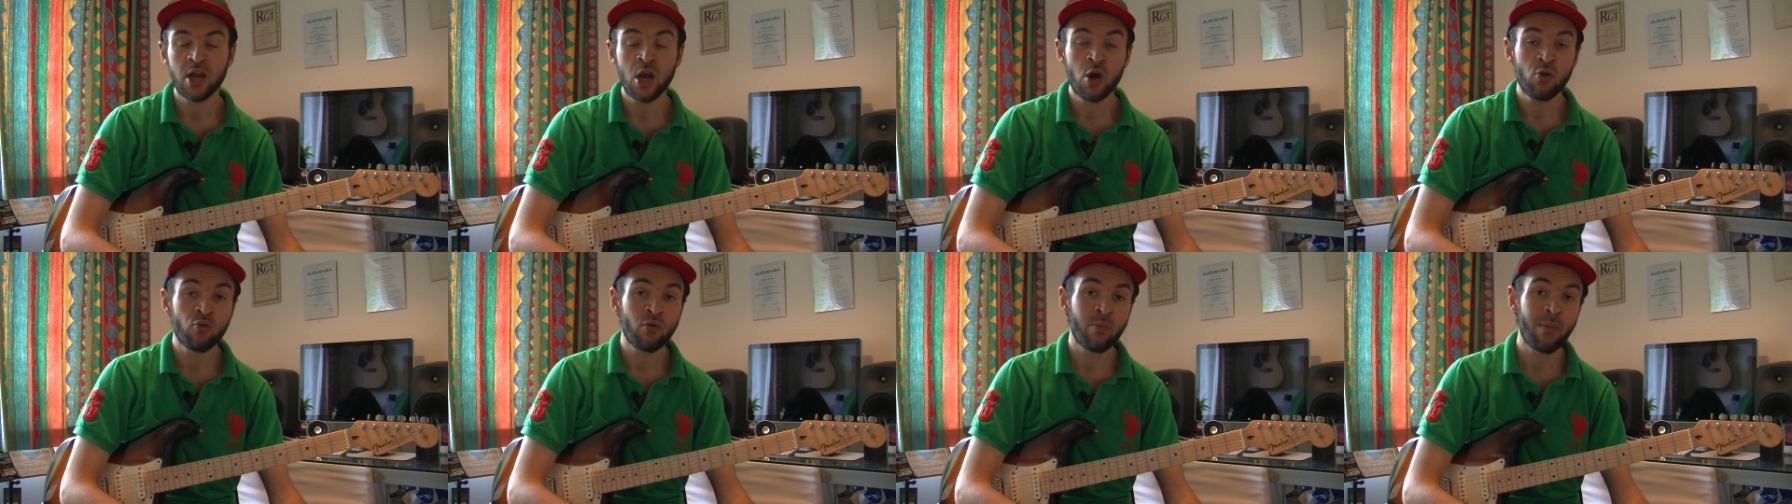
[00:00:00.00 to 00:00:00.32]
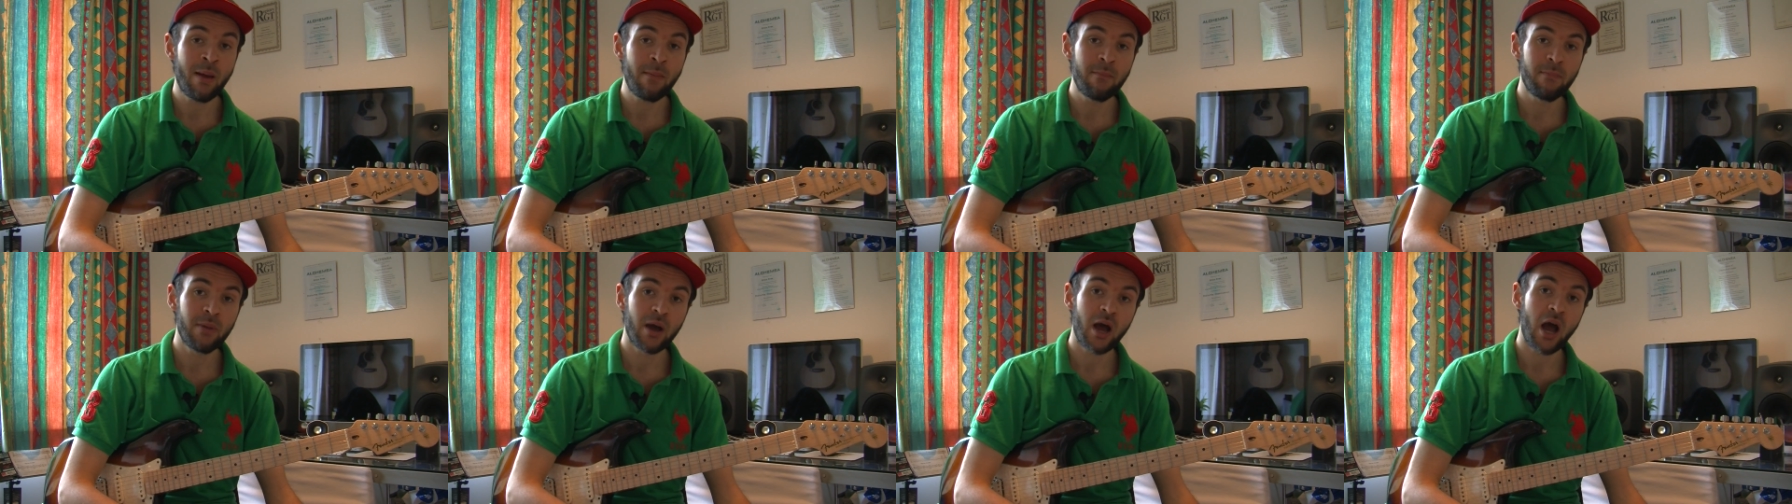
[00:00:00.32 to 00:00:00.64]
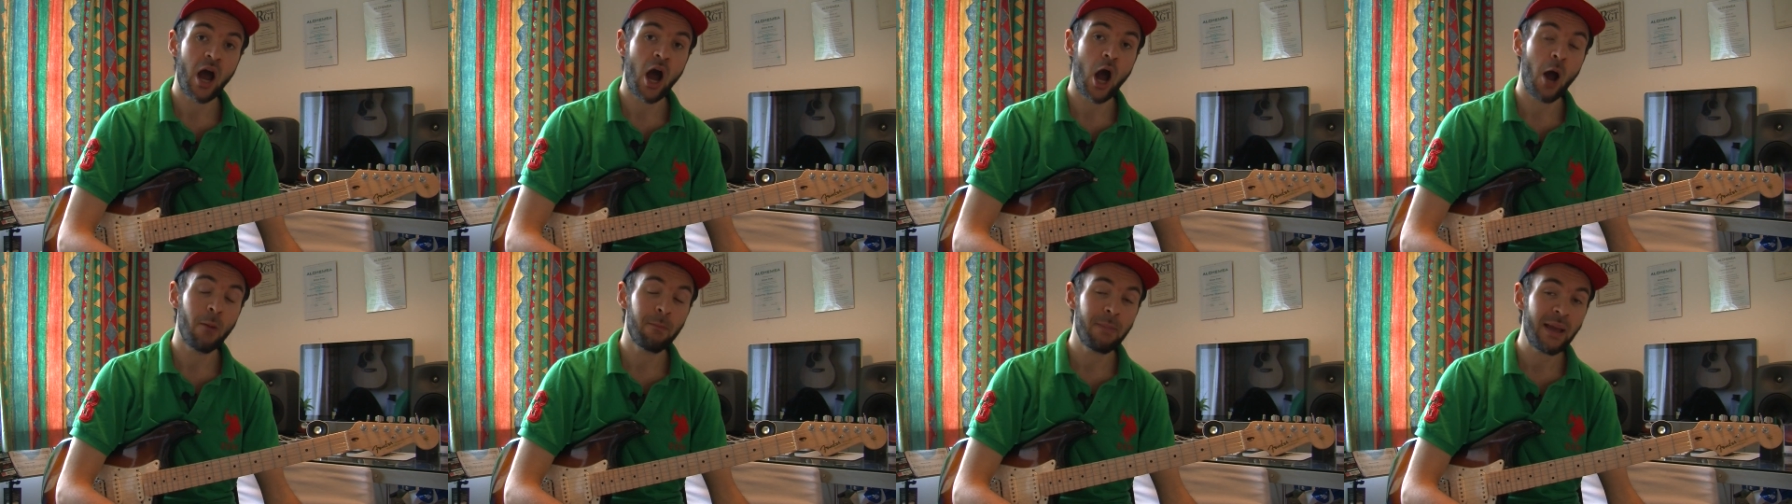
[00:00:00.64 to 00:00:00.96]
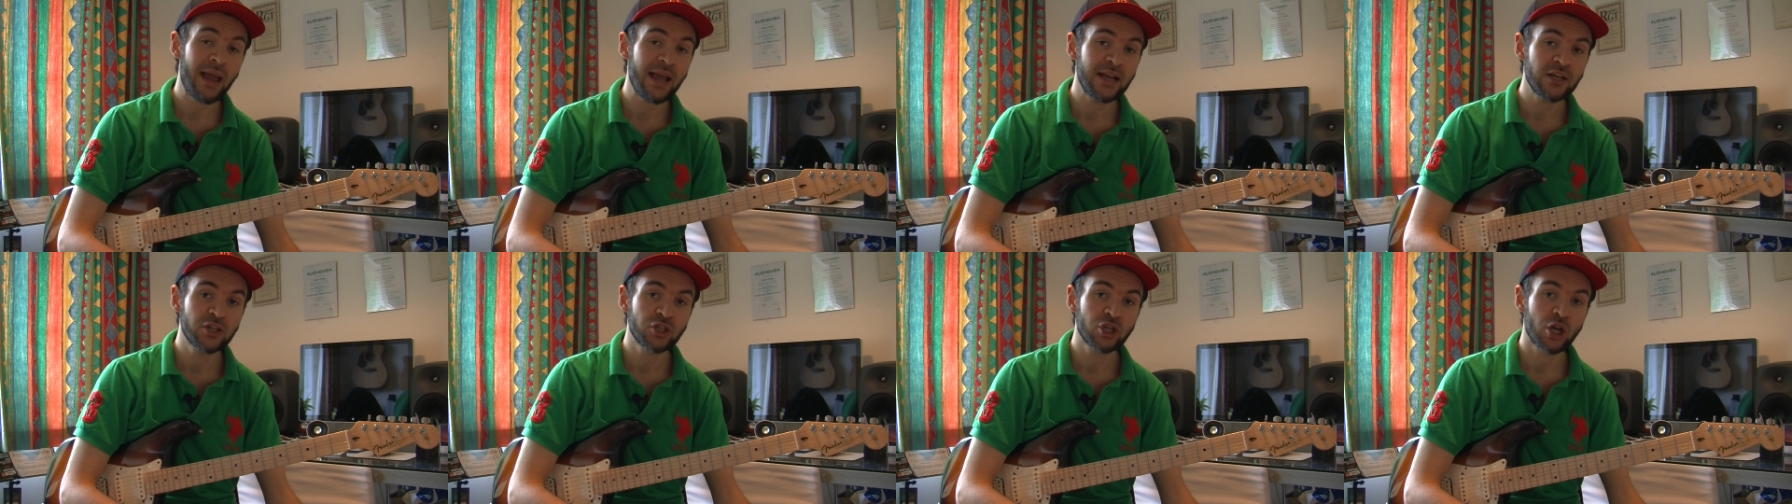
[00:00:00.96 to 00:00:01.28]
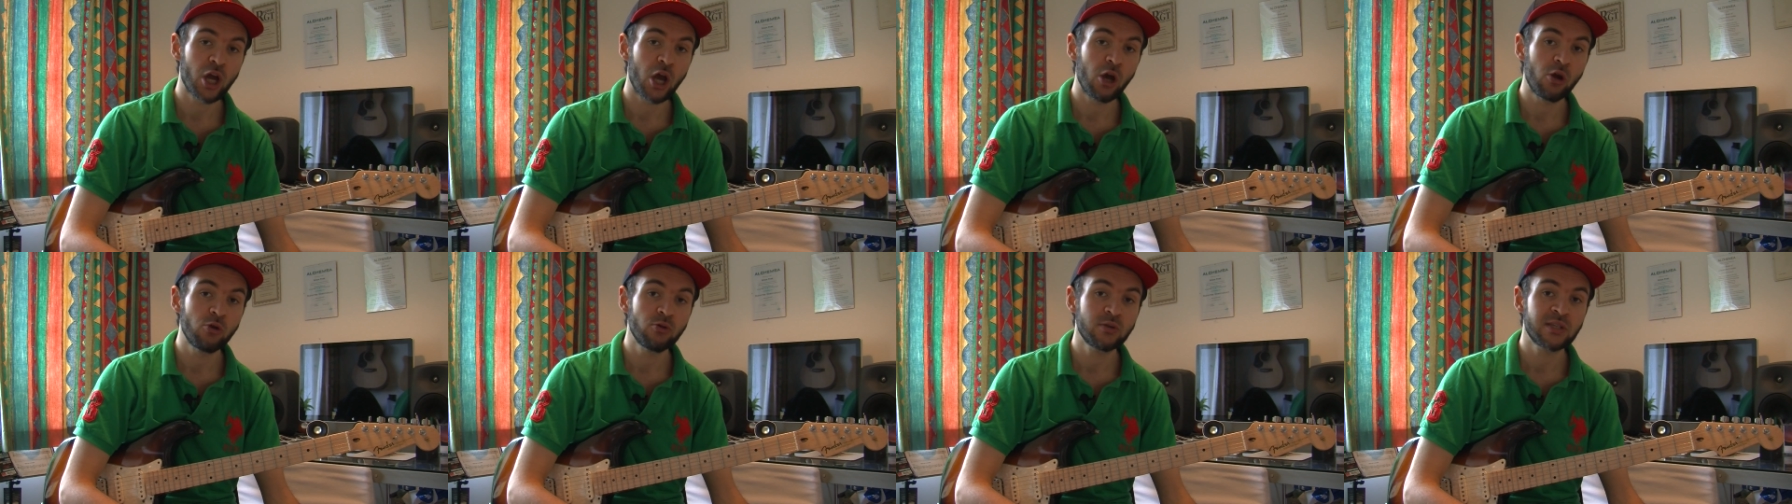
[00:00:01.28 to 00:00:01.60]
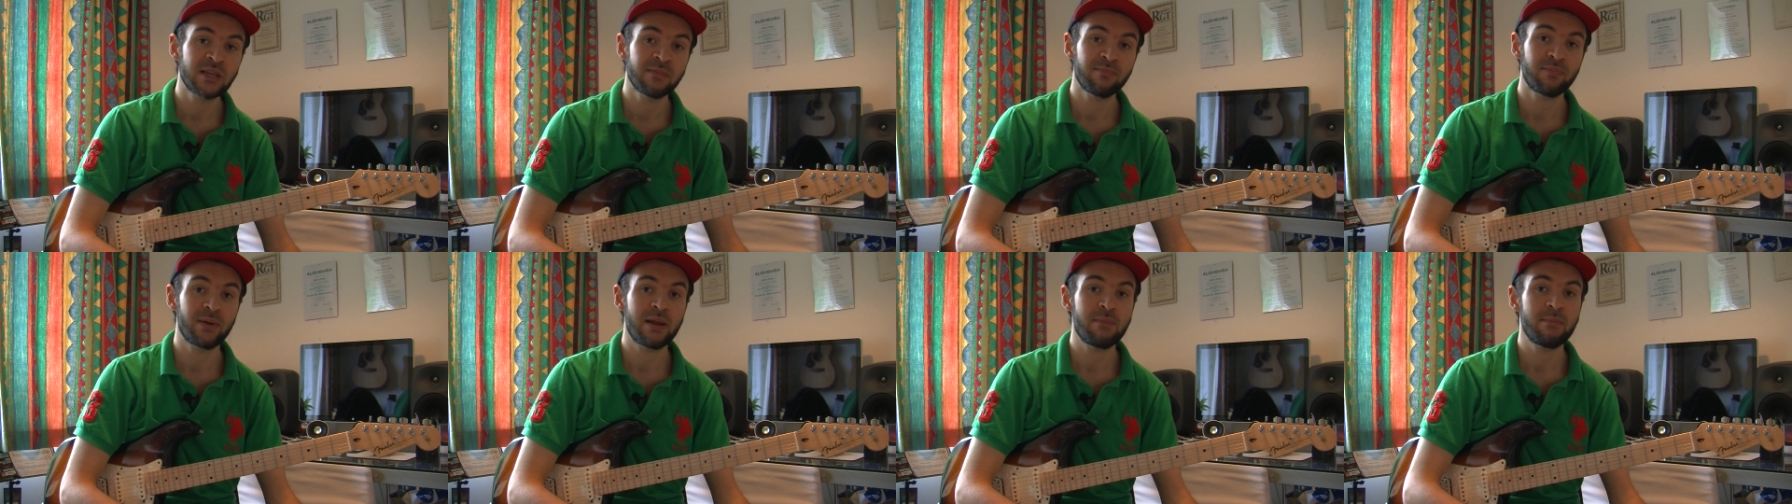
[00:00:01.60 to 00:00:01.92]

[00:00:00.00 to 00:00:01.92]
Remember, arpeggio simply